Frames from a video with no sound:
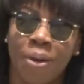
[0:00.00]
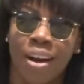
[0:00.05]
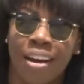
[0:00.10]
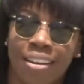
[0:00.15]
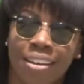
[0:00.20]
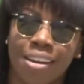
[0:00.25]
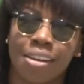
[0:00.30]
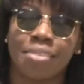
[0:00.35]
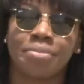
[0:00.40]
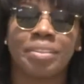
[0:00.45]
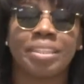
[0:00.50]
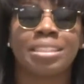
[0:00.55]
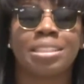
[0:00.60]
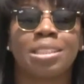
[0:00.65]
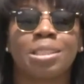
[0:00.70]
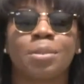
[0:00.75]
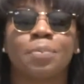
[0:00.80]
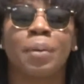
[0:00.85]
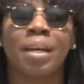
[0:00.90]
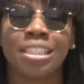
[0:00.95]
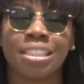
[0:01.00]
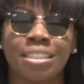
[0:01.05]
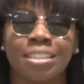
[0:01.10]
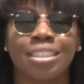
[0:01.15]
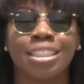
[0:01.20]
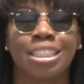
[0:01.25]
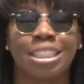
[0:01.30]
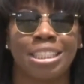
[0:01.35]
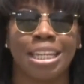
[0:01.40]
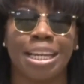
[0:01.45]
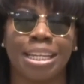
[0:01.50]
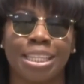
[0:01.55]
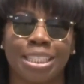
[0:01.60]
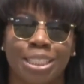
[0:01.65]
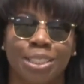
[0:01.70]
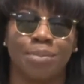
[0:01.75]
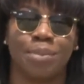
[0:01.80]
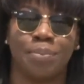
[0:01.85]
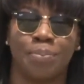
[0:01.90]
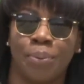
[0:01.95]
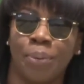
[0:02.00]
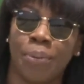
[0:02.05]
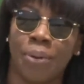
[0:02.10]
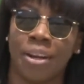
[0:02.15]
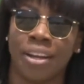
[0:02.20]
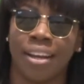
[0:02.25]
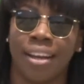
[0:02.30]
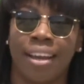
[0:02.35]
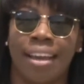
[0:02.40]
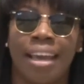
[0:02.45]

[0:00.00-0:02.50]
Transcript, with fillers: one of this special G I S report.